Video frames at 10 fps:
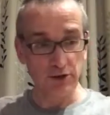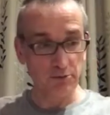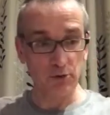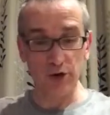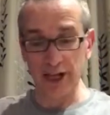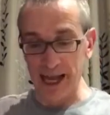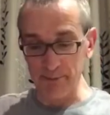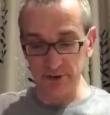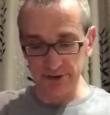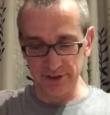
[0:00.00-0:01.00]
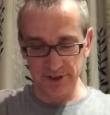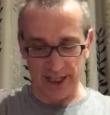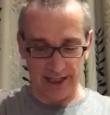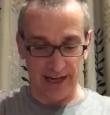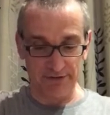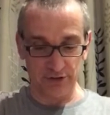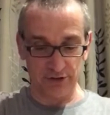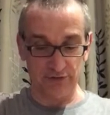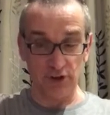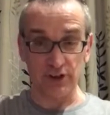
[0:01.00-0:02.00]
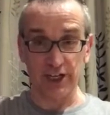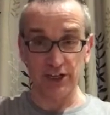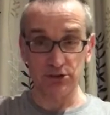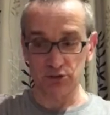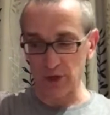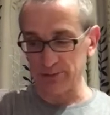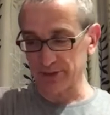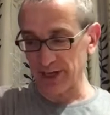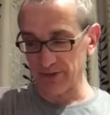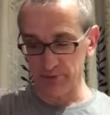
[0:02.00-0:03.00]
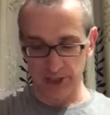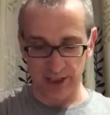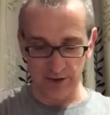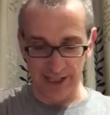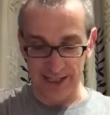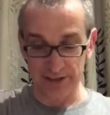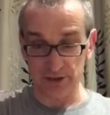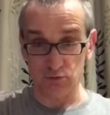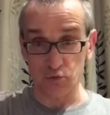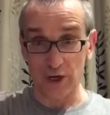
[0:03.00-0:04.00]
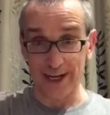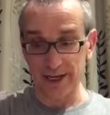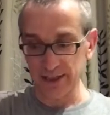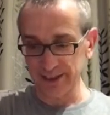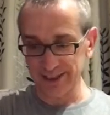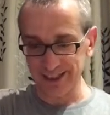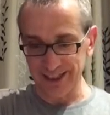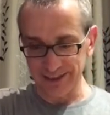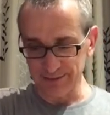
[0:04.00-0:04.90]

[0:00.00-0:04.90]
But what happens is that after the volcano erupts, everybody has to run out of the city.